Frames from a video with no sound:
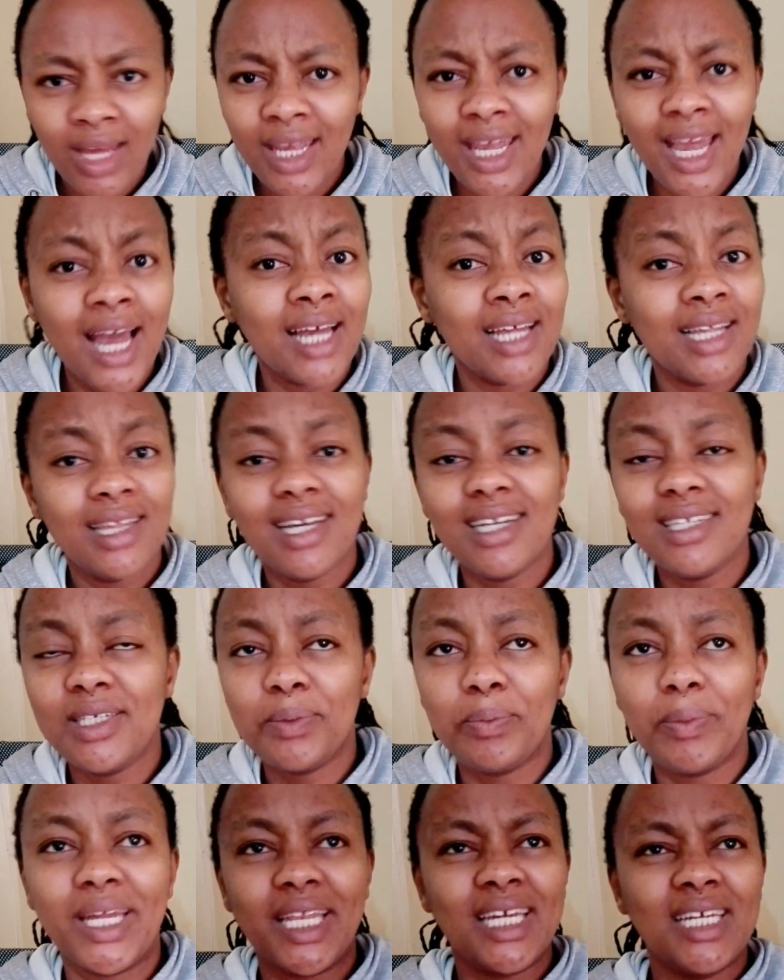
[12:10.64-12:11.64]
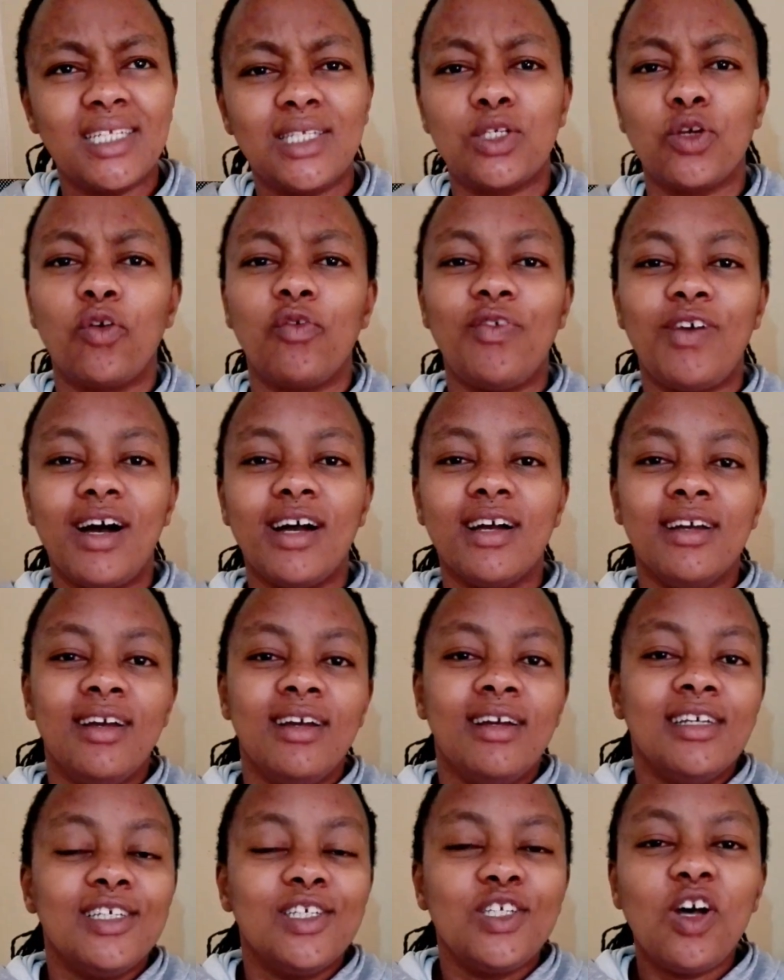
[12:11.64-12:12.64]
Yeah, that's been it so far.
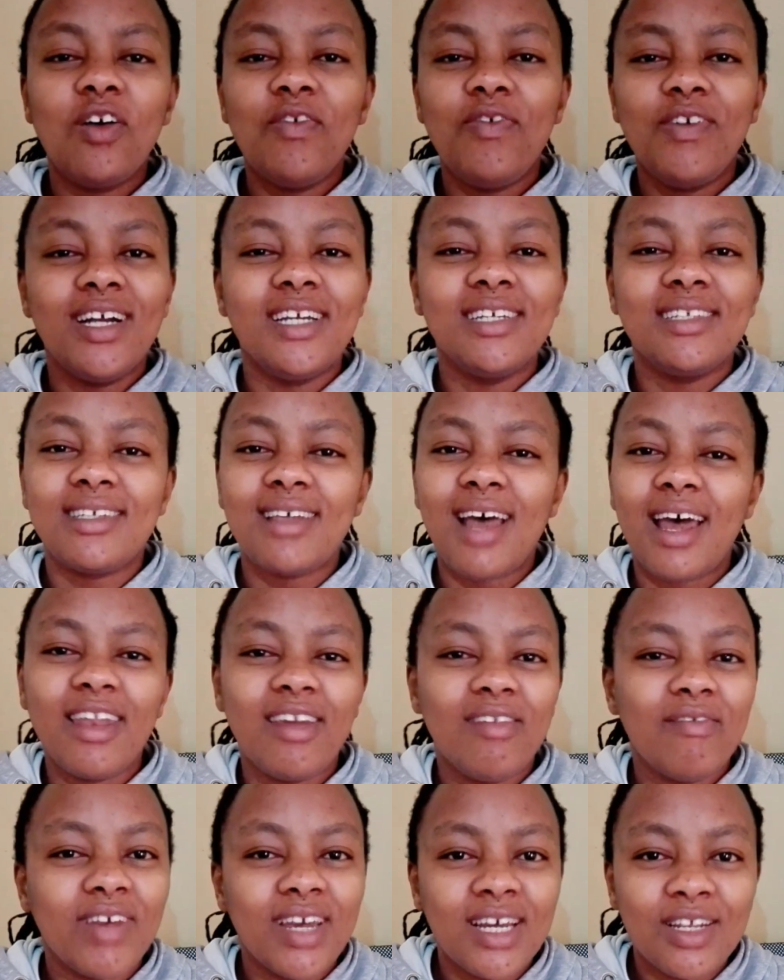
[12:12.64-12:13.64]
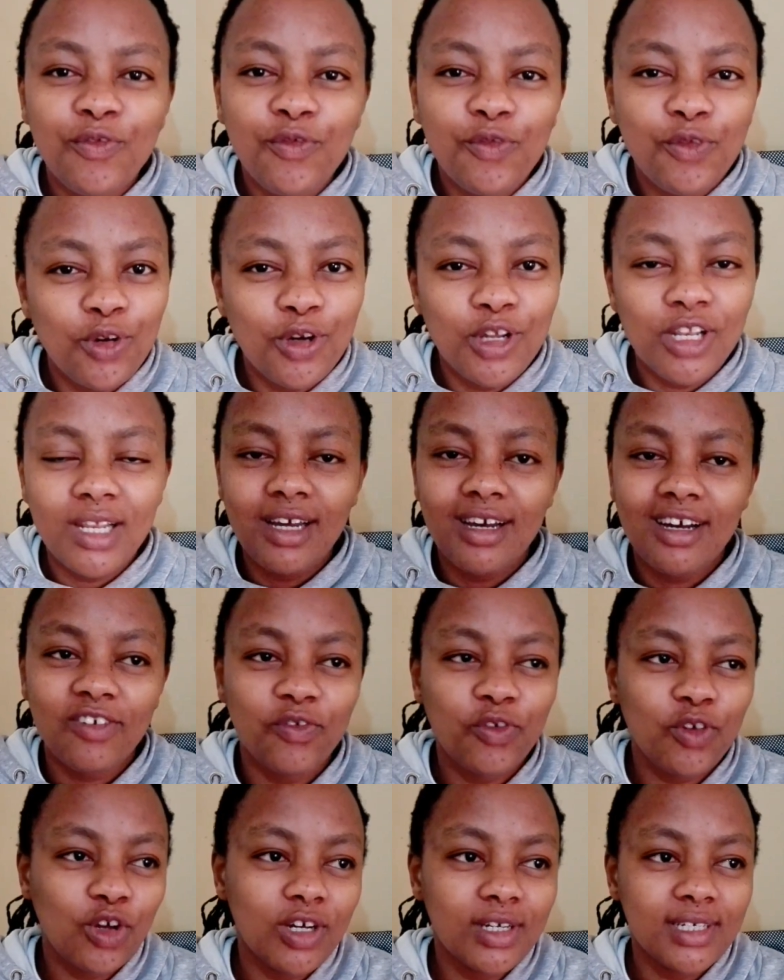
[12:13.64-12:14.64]
So far it's uneventful.
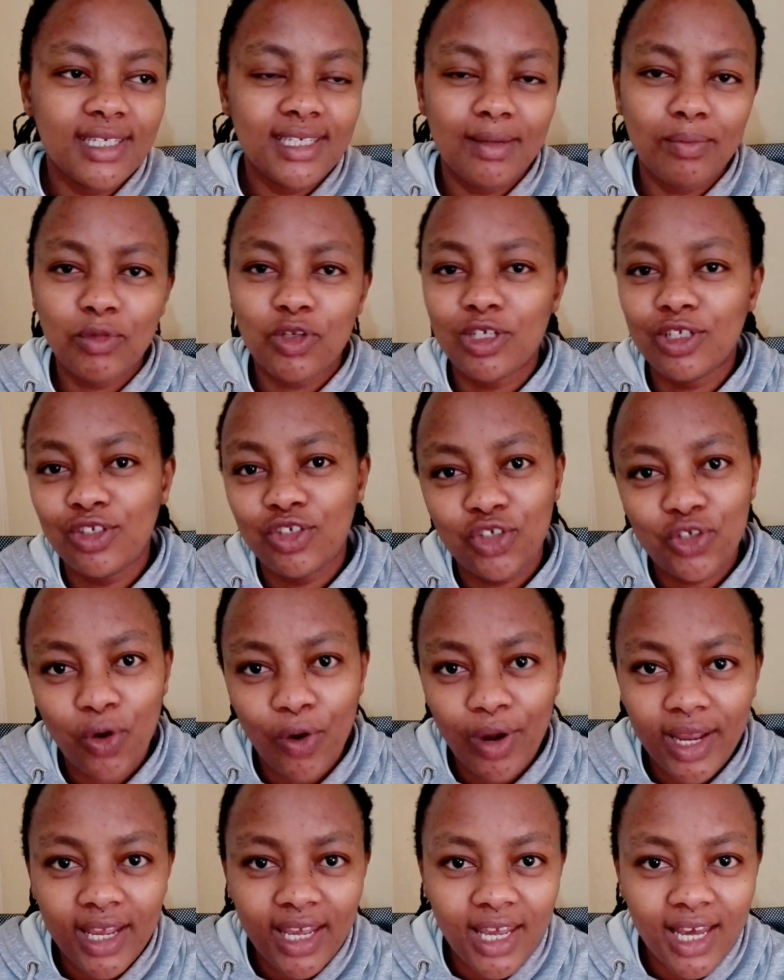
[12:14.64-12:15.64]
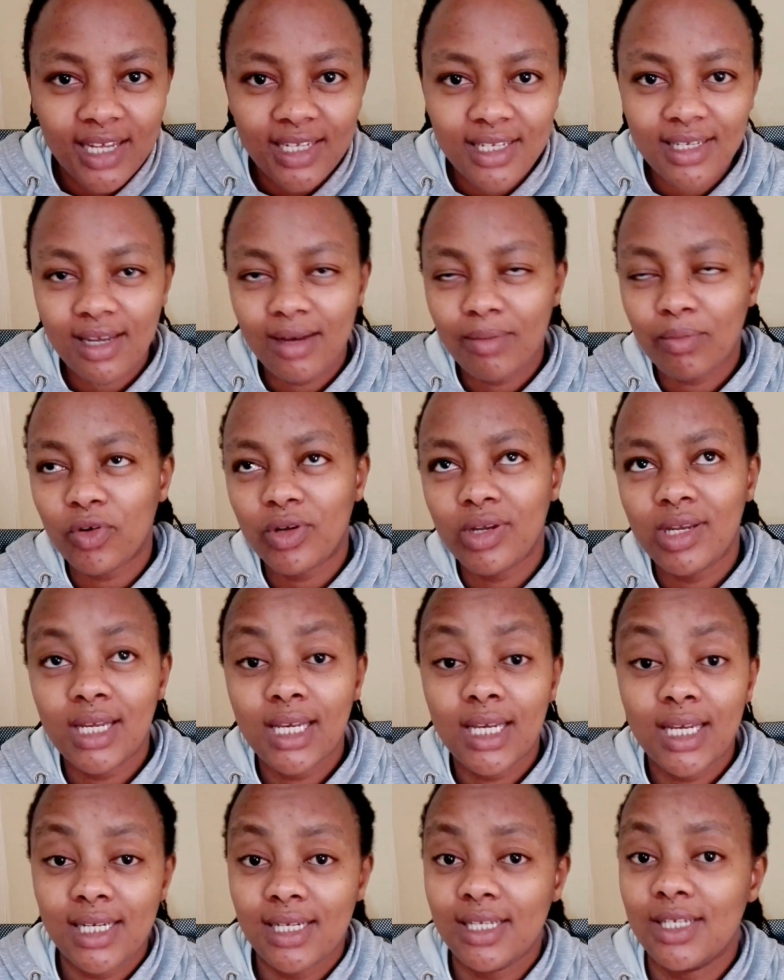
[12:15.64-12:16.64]
Of course, I'm not showing yet. I'm
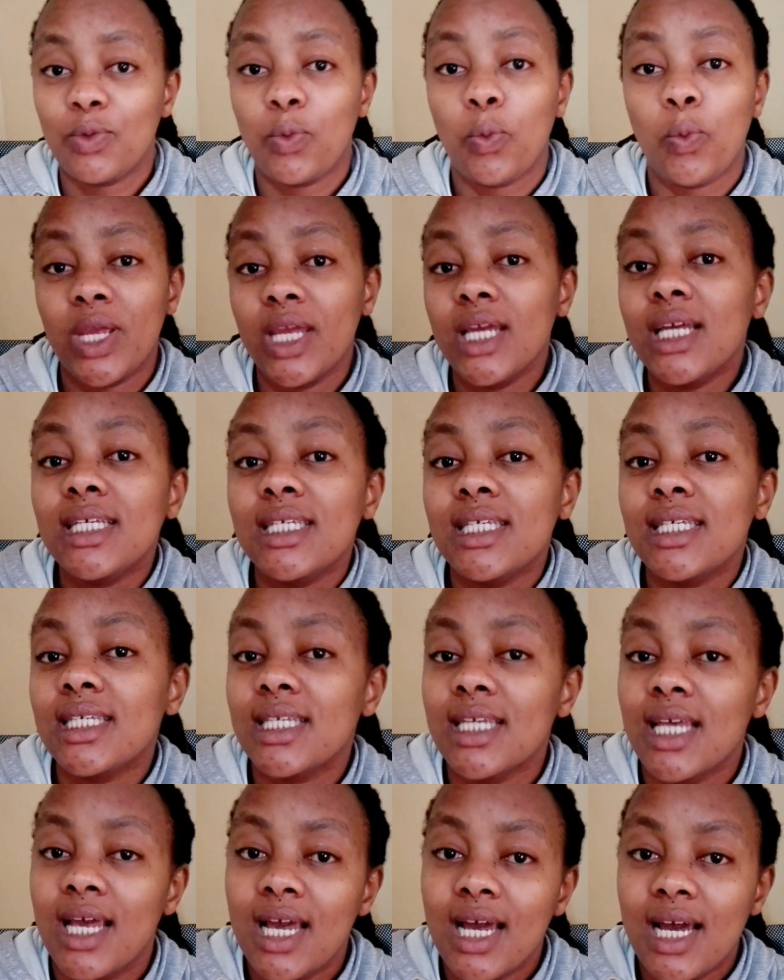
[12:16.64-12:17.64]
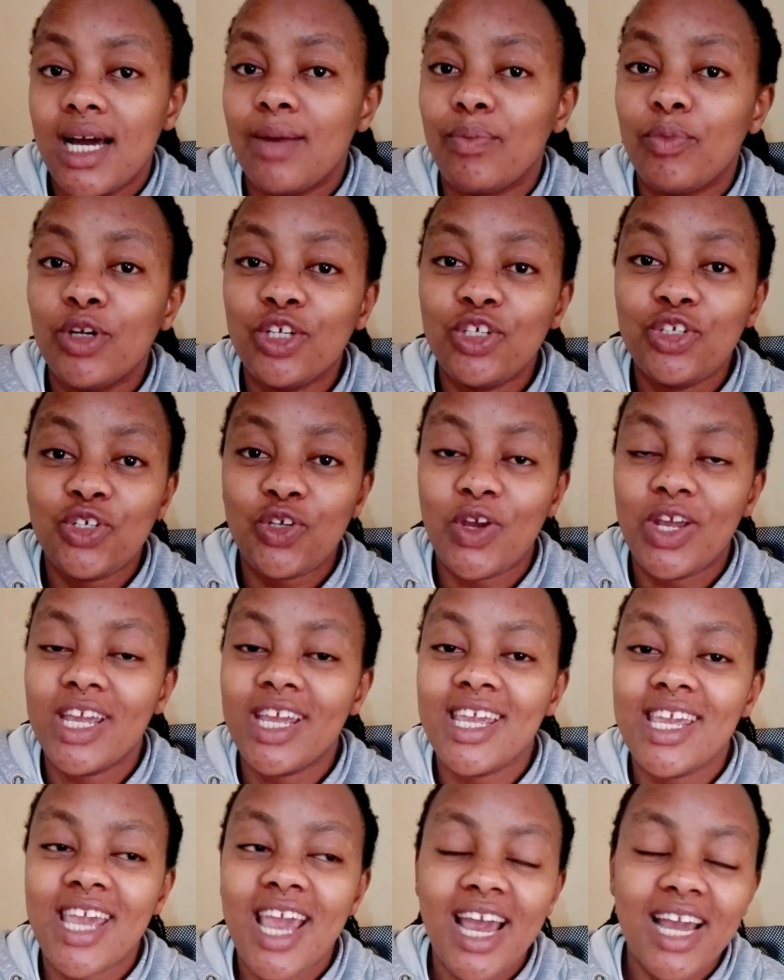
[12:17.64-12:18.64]
only 8 weeks. I'm not
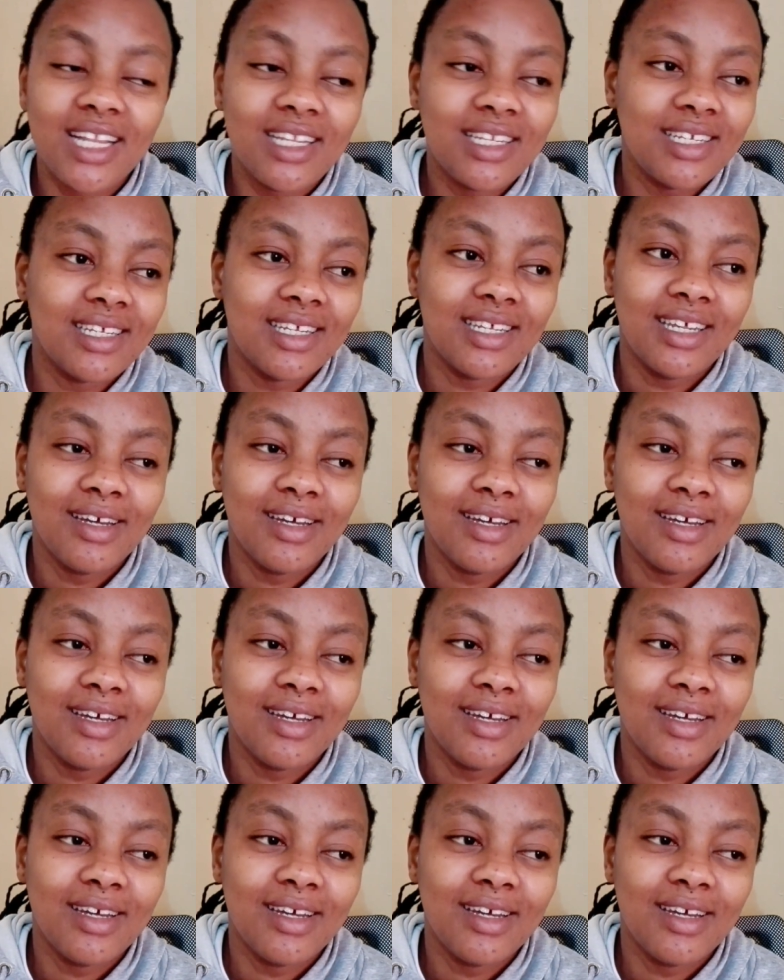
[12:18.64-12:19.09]
showing yet.